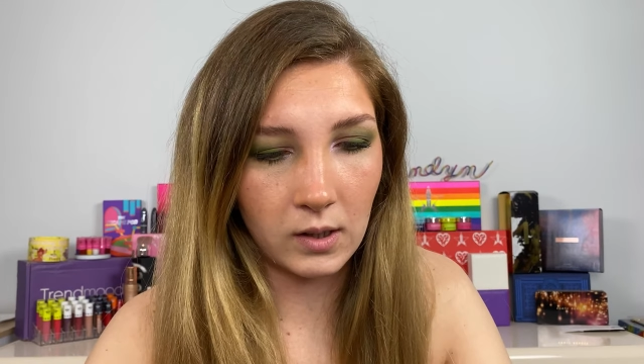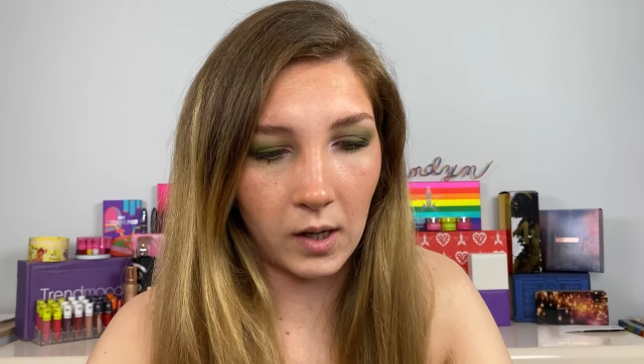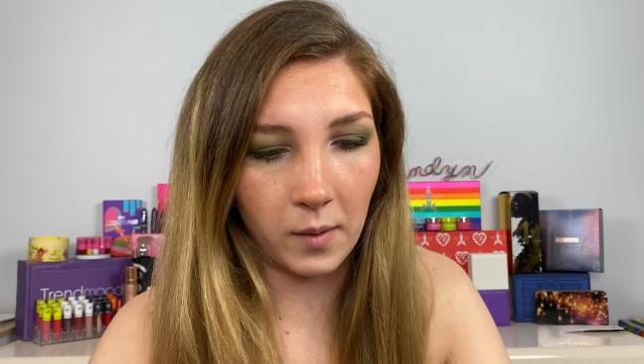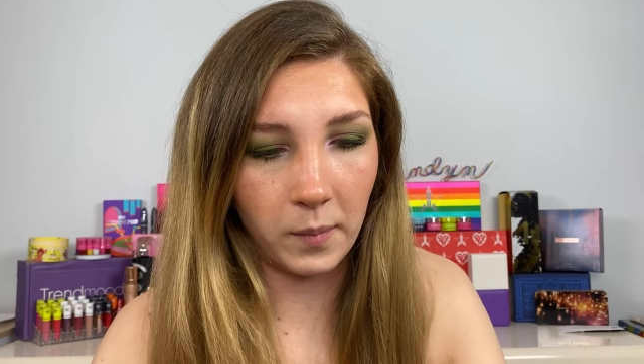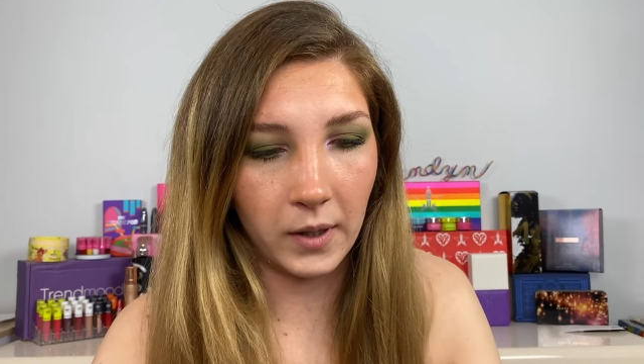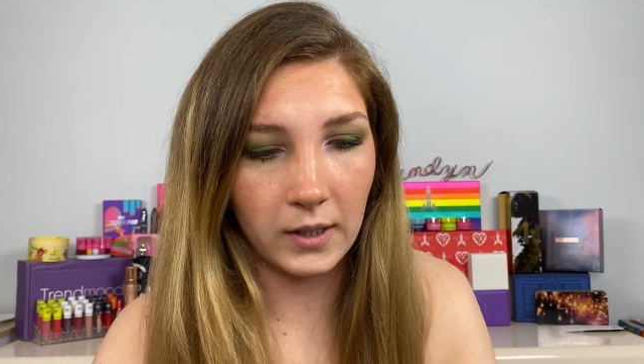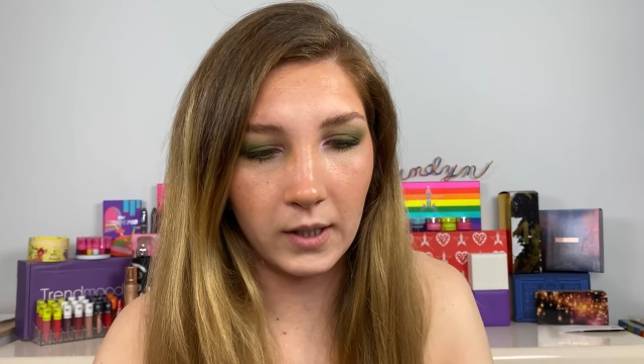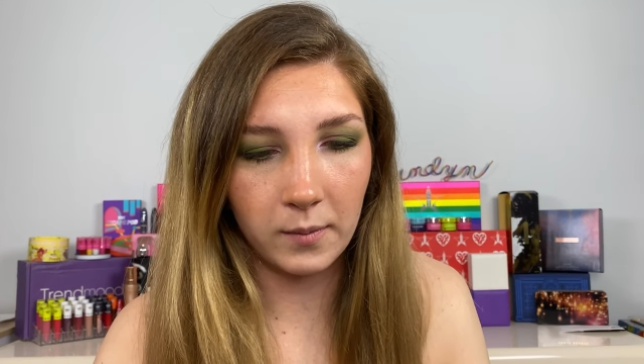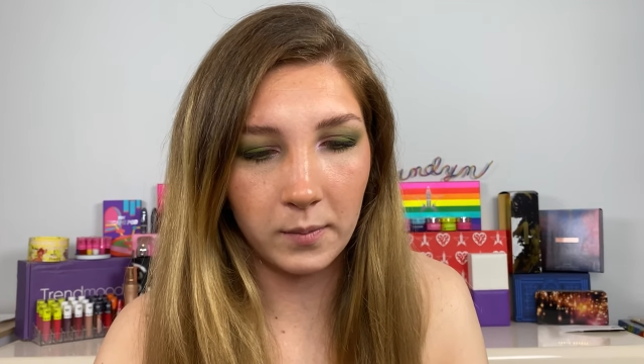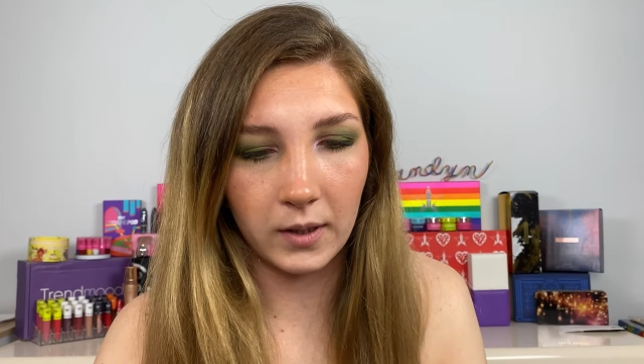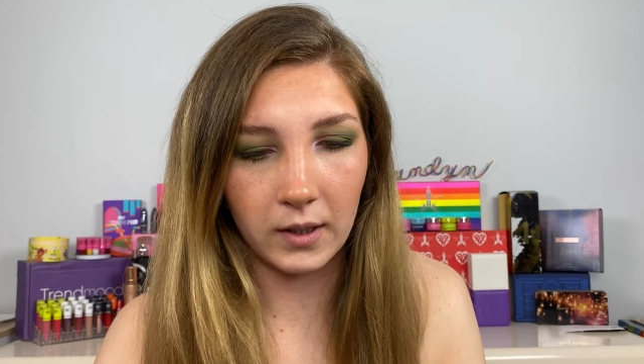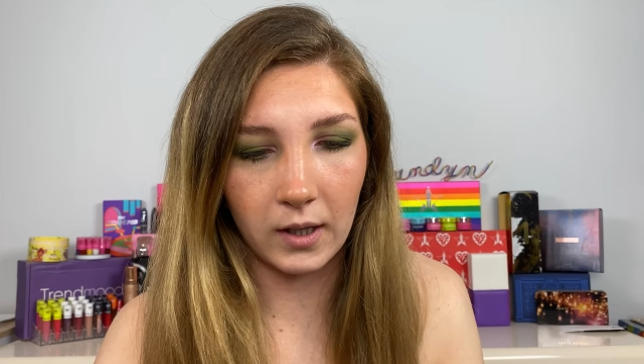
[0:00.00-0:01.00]
I picked up
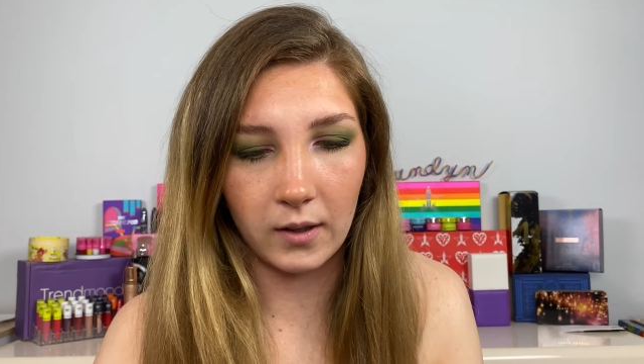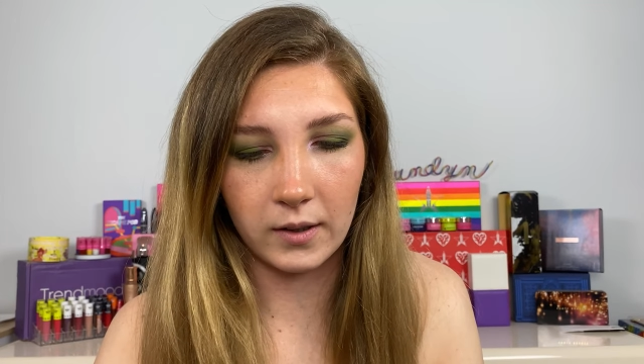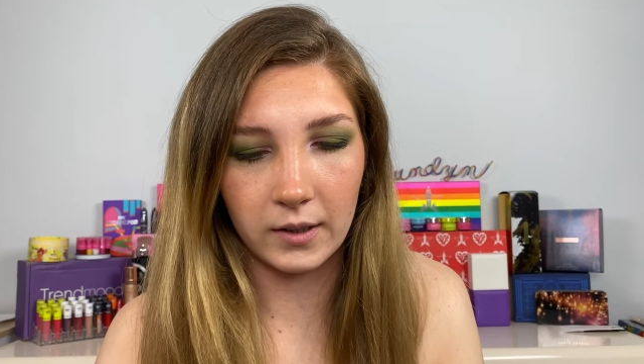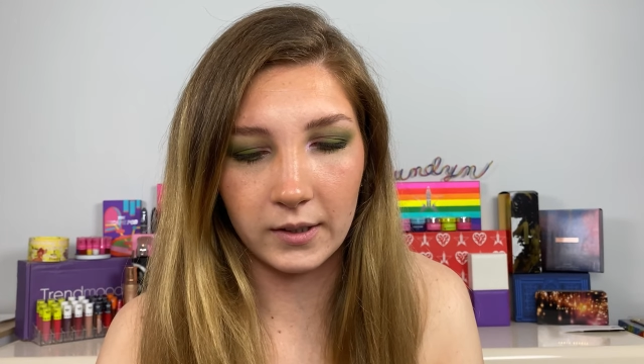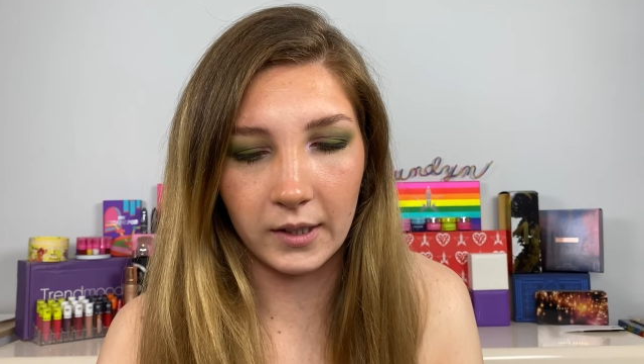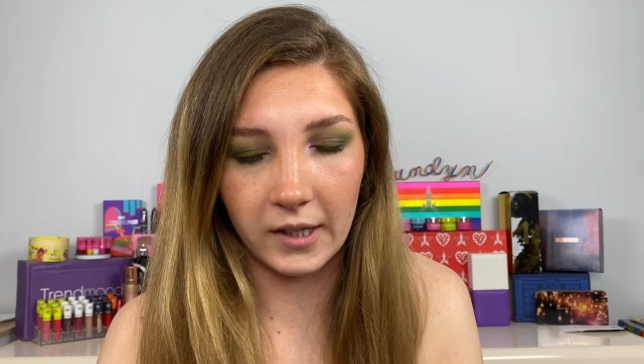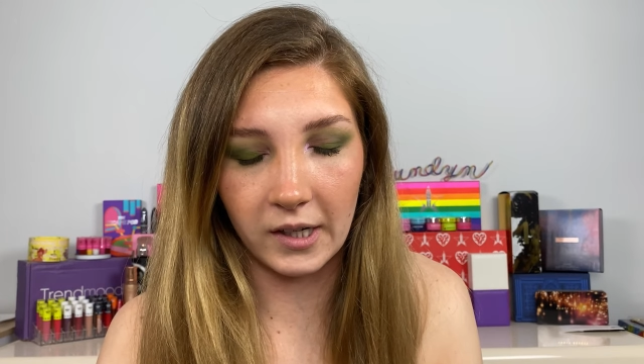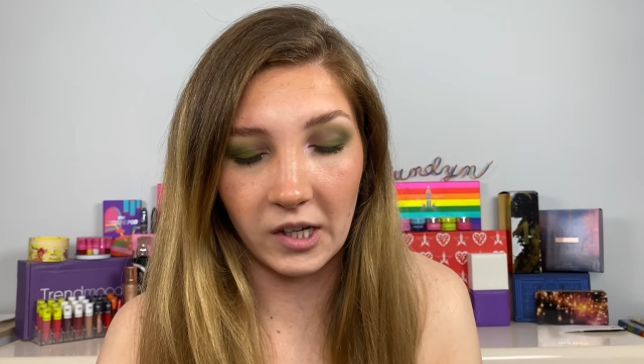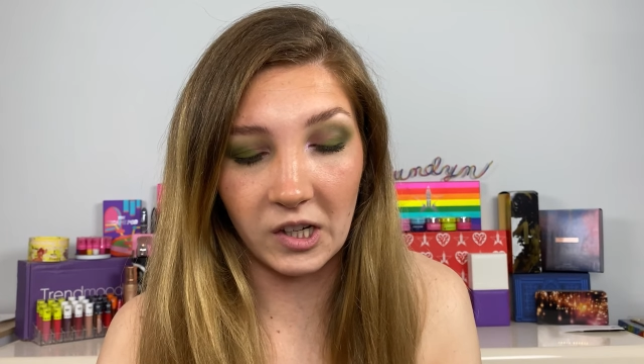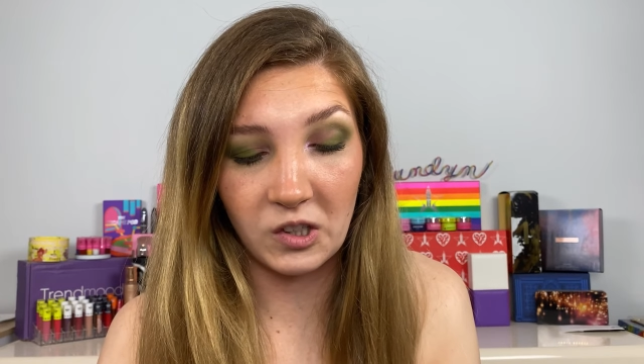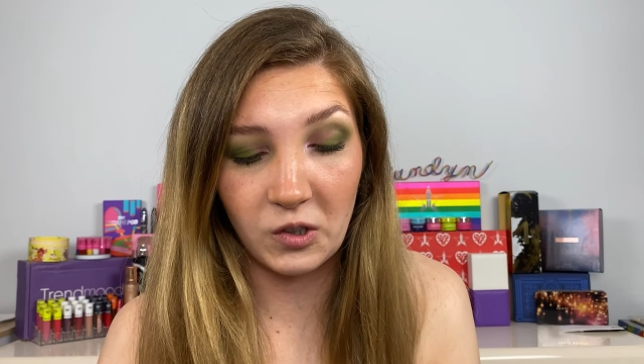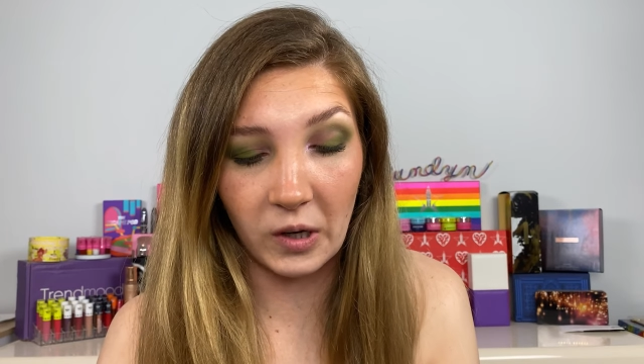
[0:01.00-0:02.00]
the colors that
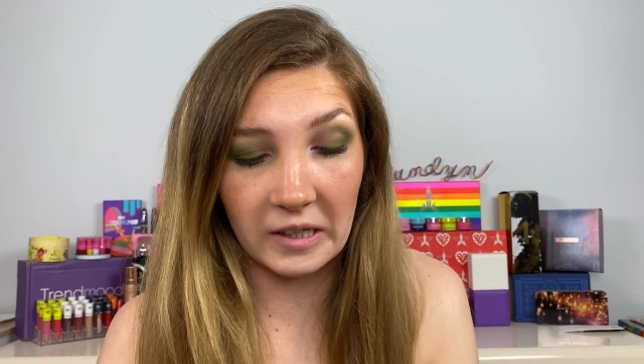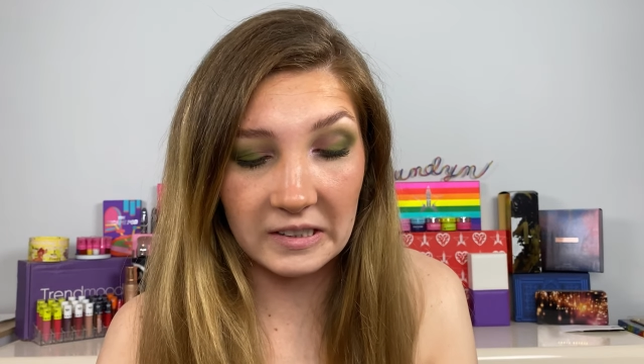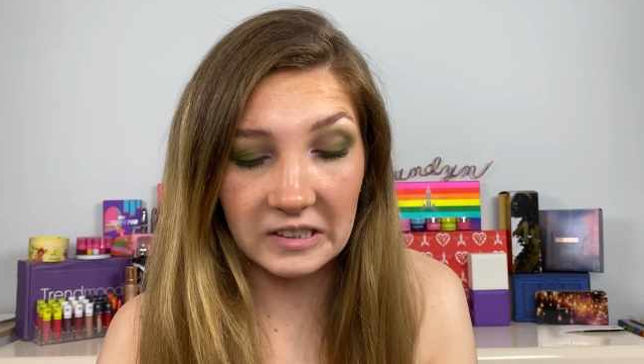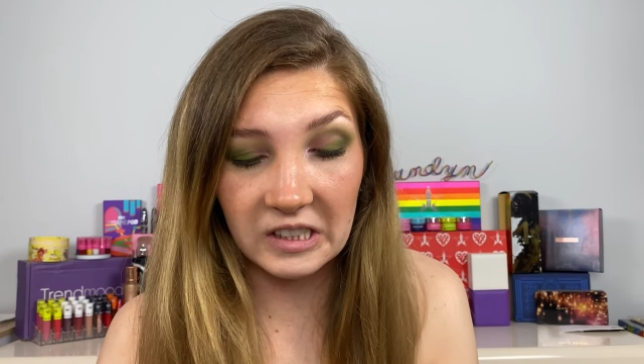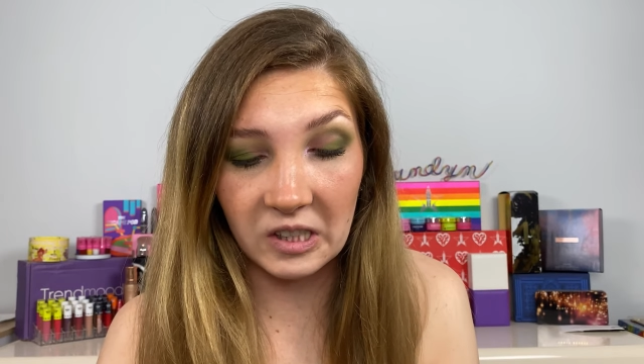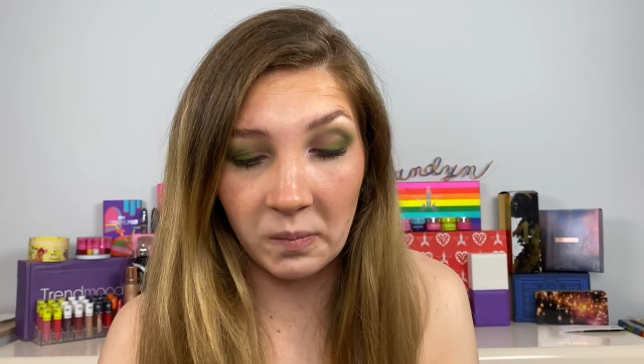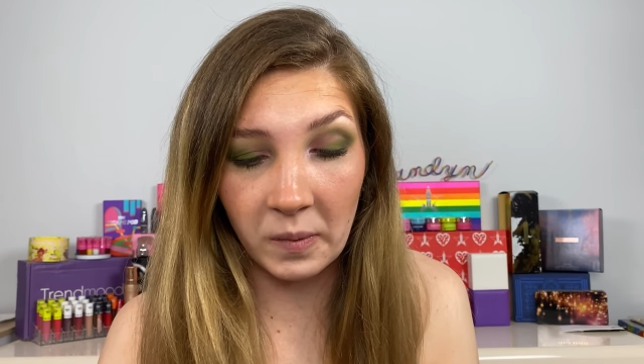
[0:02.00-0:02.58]
interested